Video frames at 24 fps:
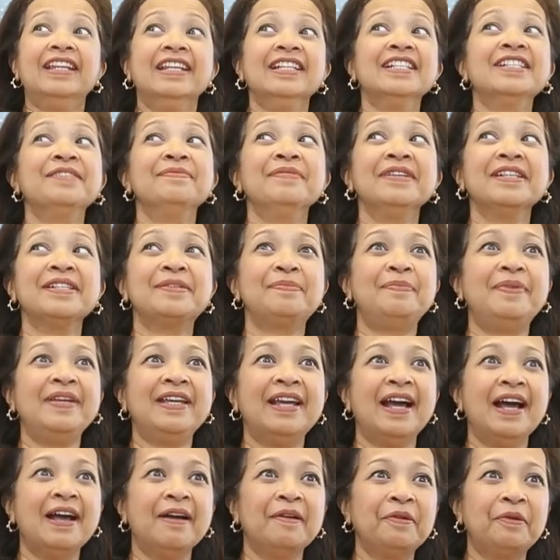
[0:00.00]
This must
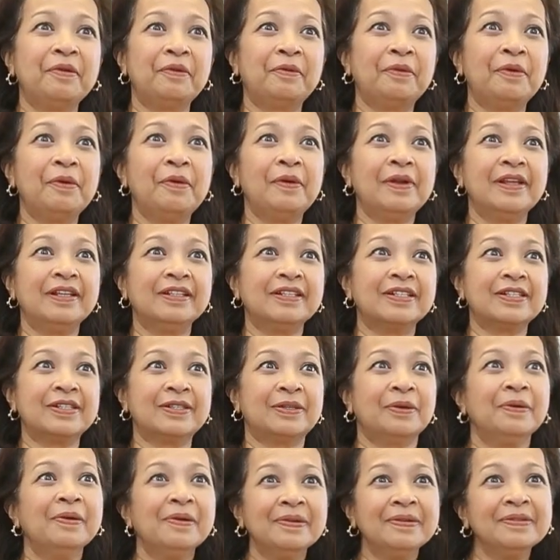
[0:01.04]
be how the Rolling
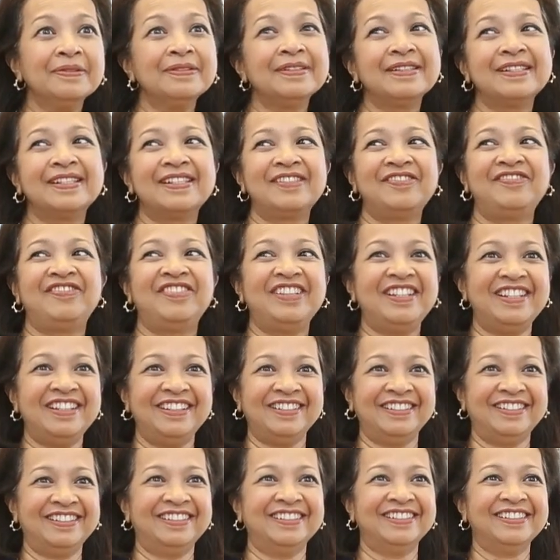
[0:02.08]
Stones
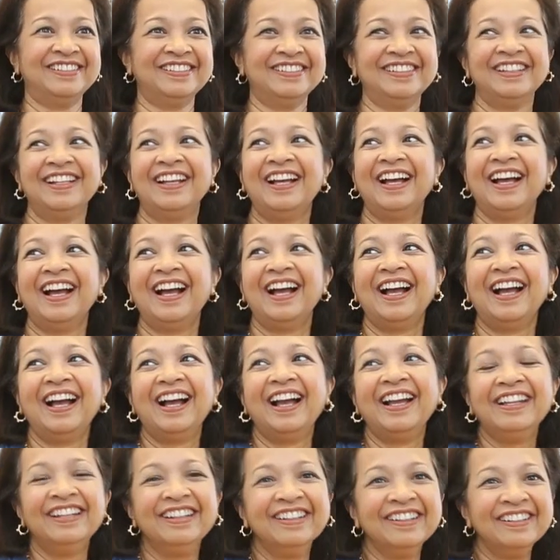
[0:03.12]
feel.
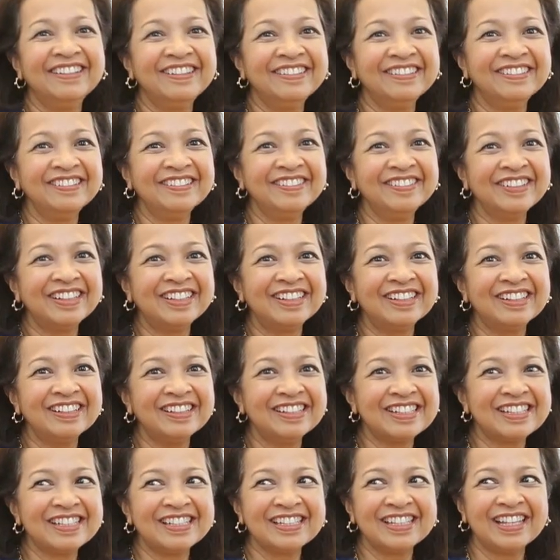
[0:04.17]
You know,
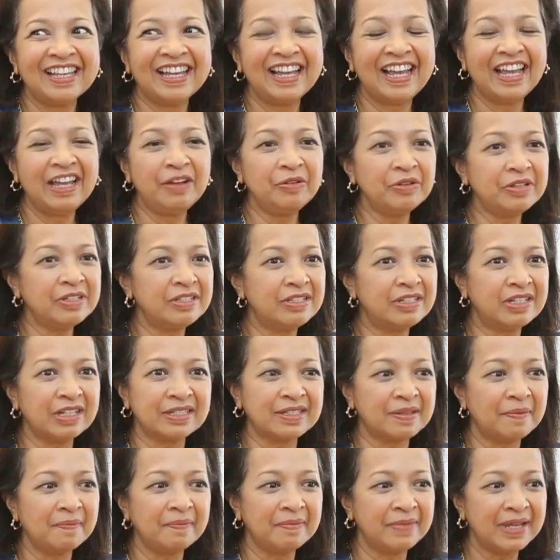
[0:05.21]
because it was
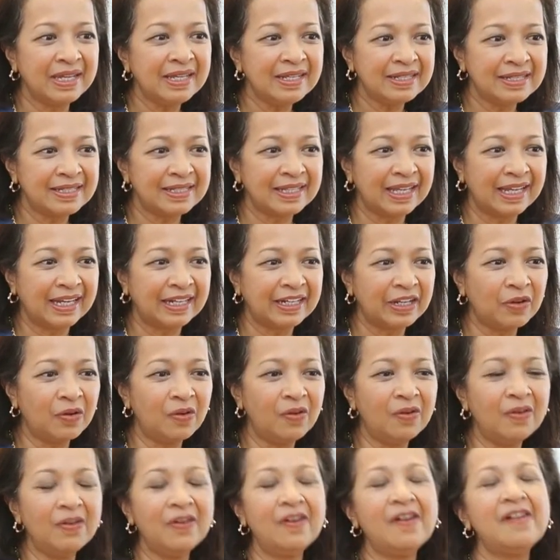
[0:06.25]
just amazing. They were
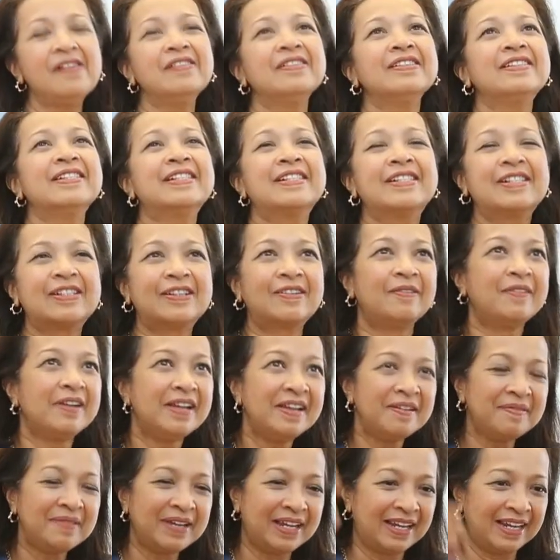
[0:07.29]
all
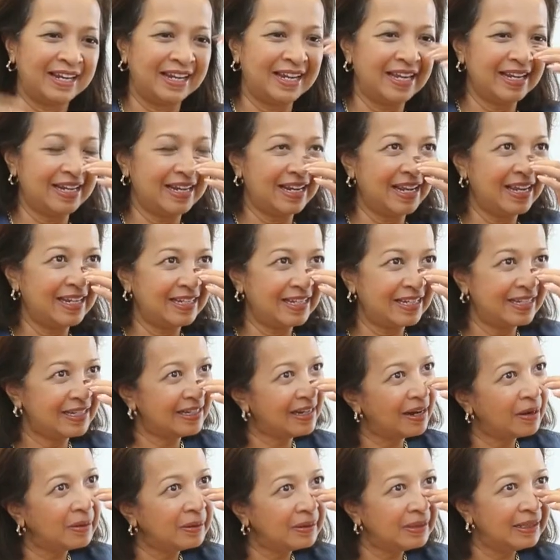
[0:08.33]
screaming and
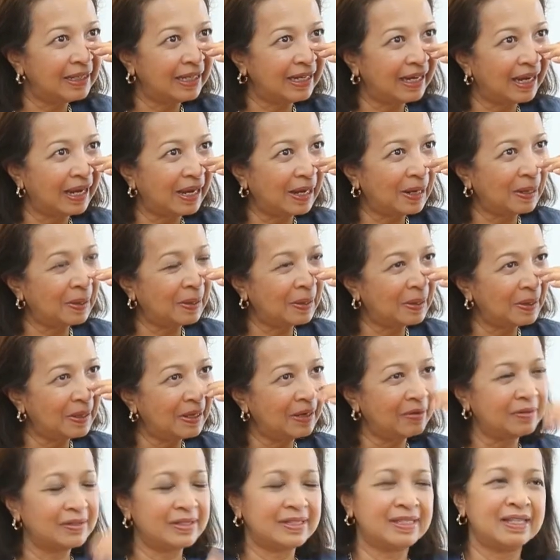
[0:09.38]
shouting, you know.
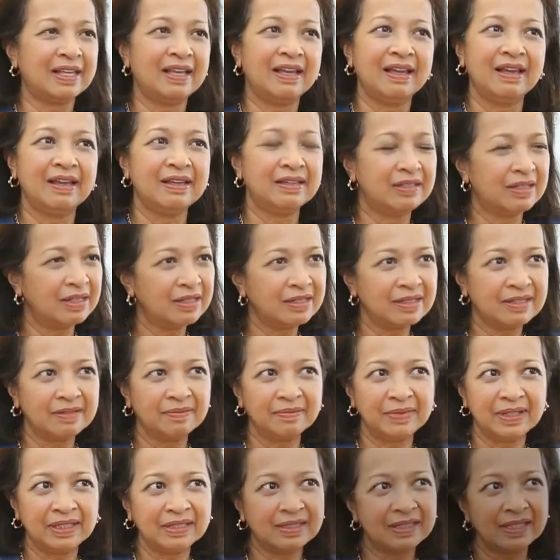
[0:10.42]
It was just
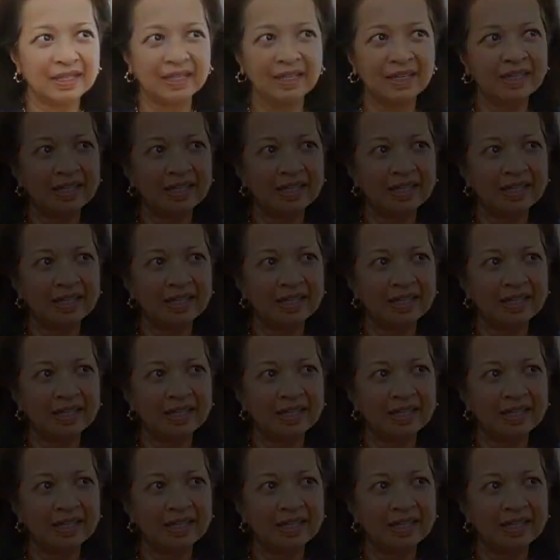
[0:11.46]
amazing.